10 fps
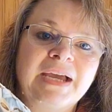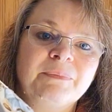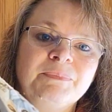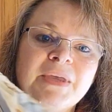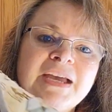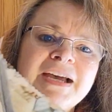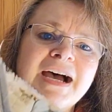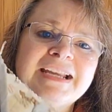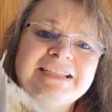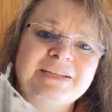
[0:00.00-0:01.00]
yeah.
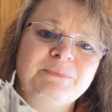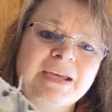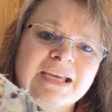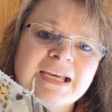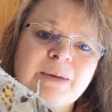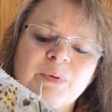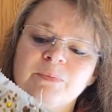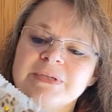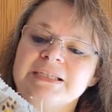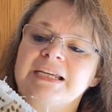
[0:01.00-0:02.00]
I did make a couple
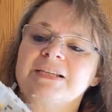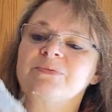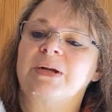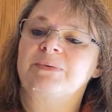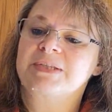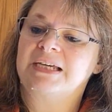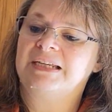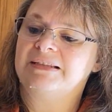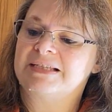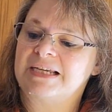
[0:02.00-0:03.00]
mistakes when I was
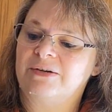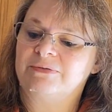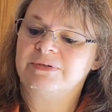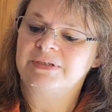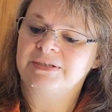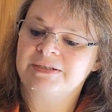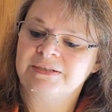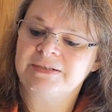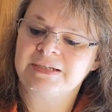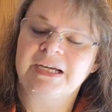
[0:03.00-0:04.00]
cutting this out.
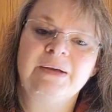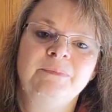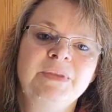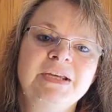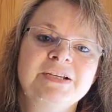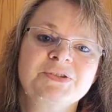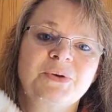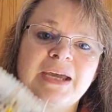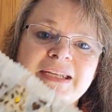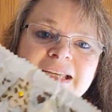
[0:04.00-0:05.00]

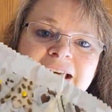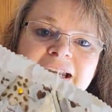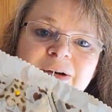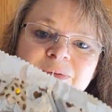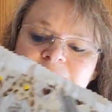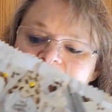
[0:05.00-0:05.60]
So I had to cut out